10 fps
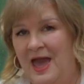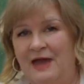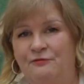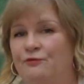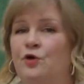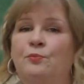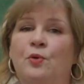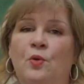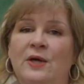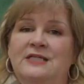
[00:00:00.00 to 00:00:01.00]
A full
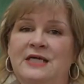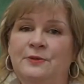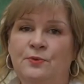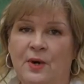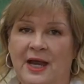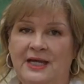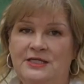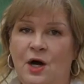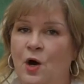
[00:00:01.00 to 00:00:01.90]
point in rate